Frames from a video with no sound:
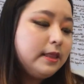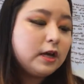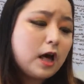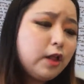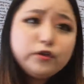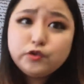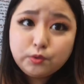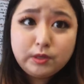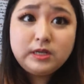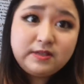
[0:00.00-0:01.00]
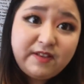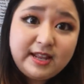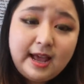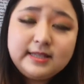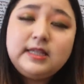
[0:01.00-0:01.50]
The color story is
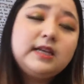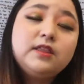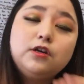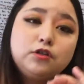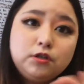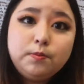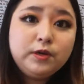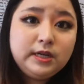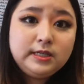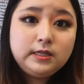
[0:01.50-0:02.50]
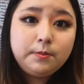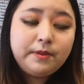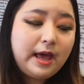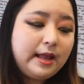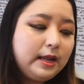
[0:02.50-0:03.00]
fantastic. They're super easy to
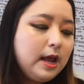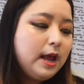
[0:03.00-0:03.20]
blend.